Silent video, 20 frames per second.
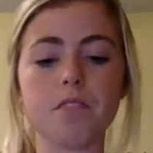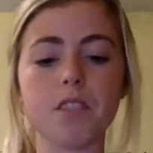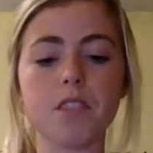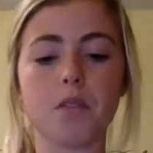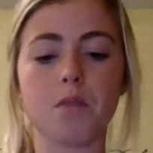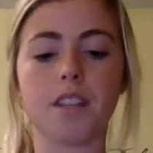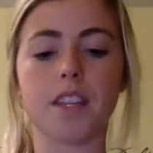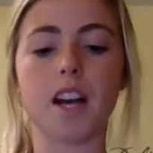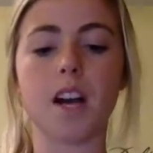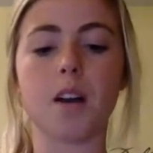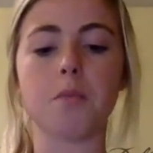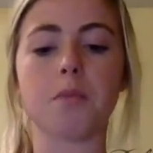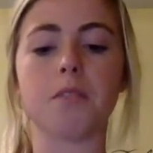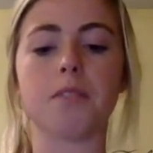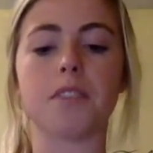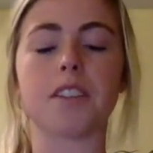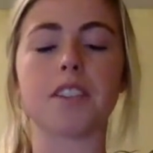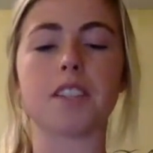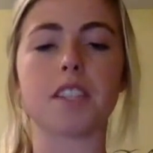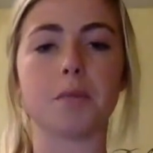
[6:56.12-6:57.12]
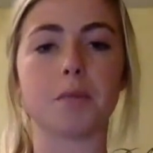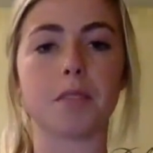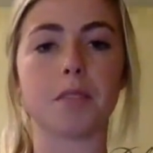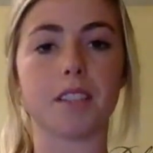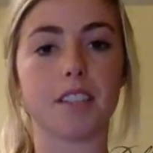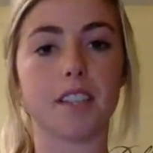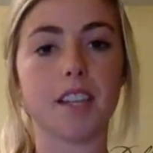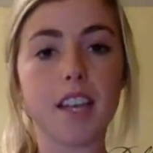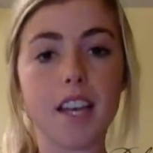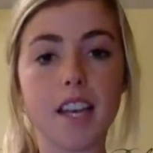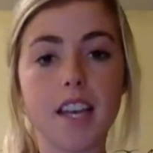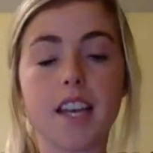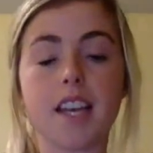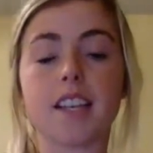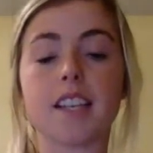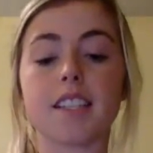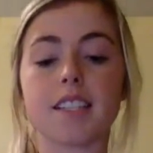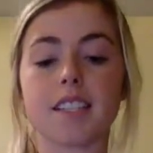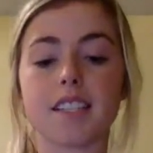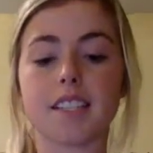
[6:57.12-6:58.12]
with the help of their
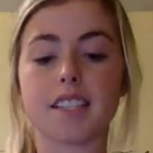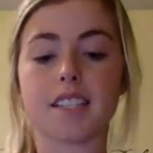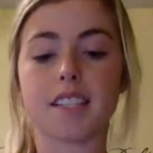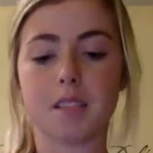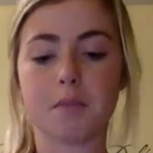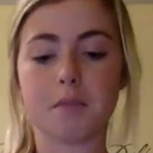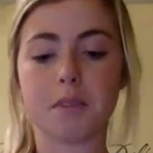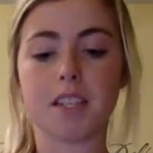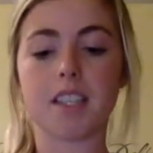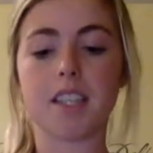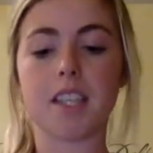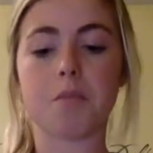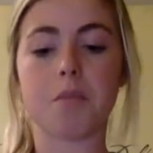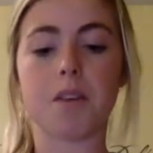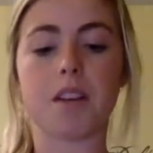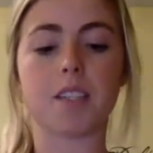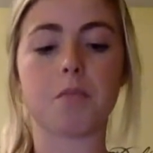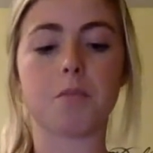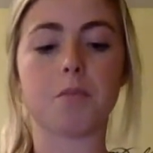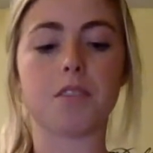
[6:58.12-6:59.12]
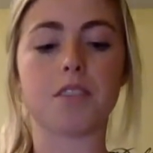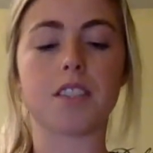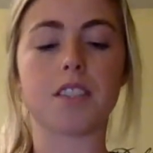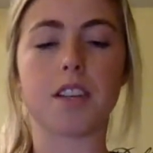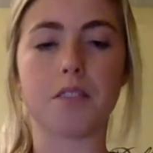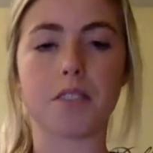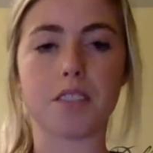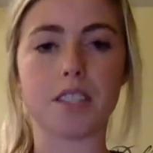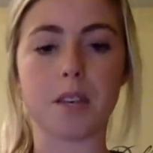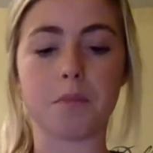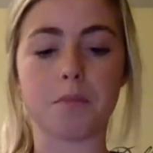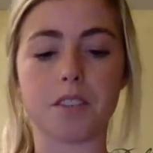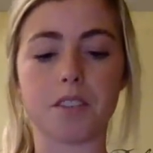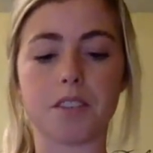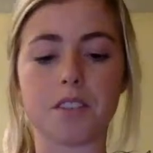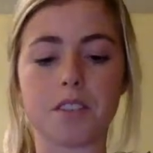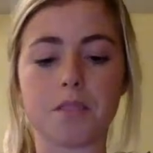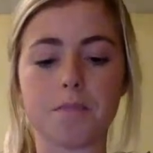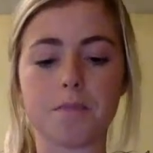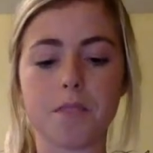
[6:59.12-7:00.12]
seemingly impossible scent
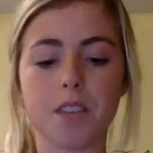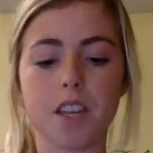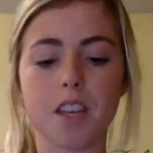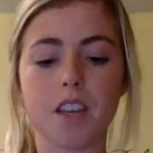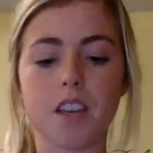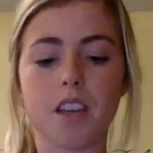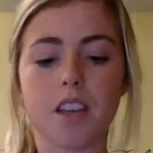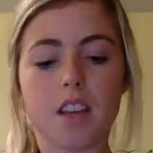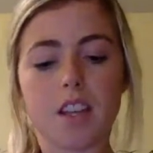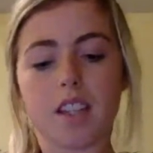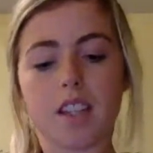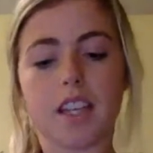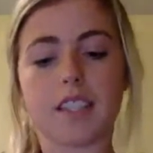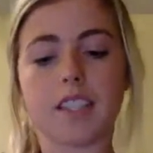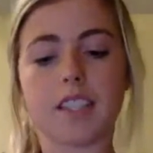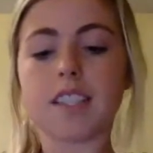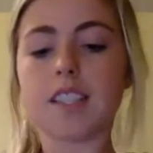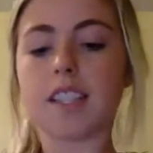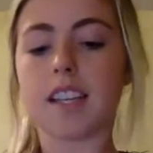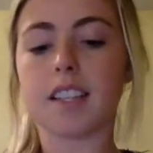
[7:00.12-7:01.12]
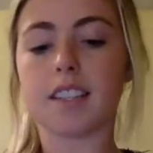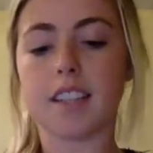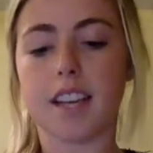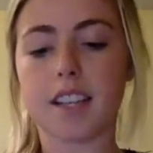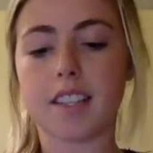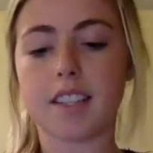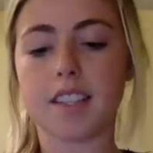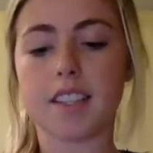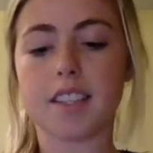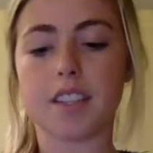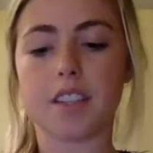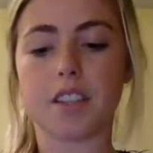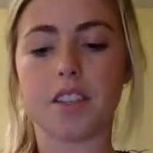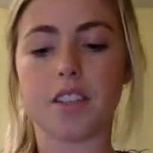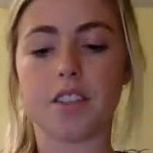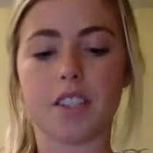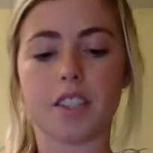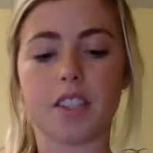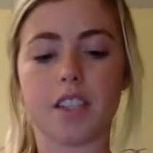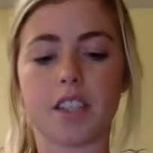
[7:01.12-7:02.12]
receptors. Lassie isn't the
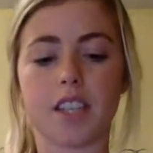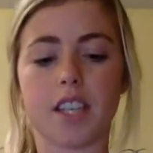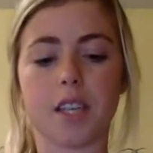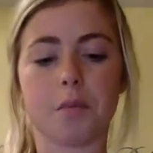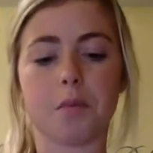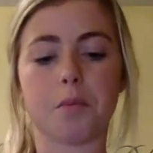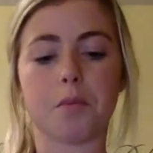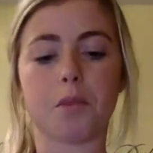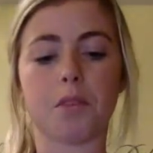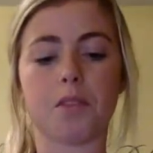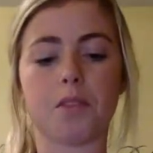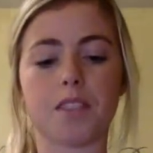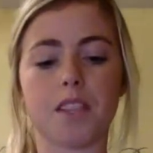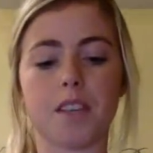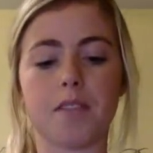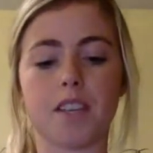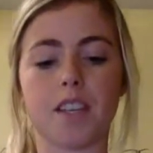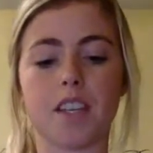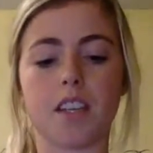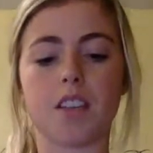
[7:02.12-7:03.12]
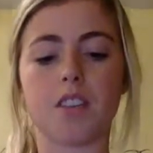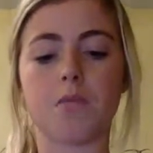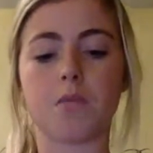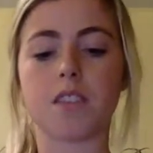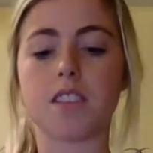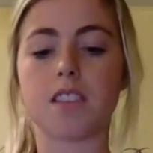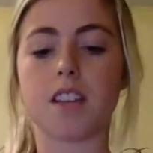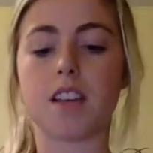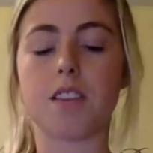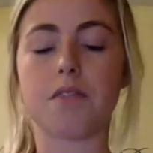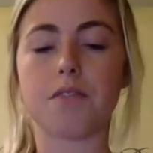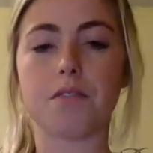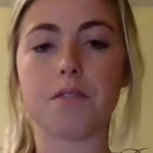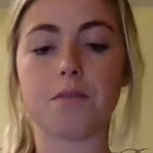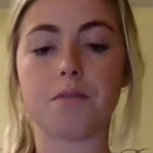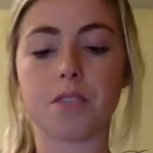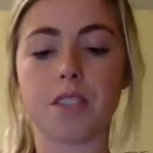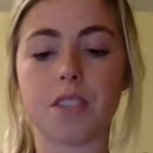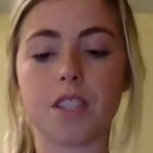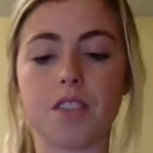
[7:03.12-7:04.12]
only dog capable of saving a human's life.
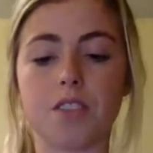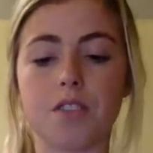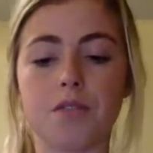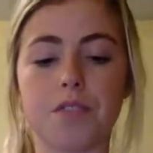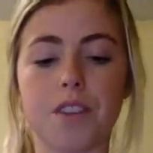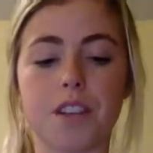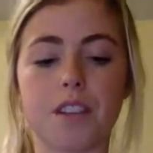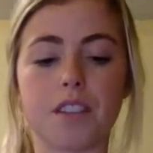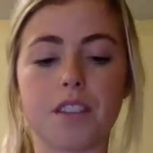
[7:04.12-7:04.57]
This newfound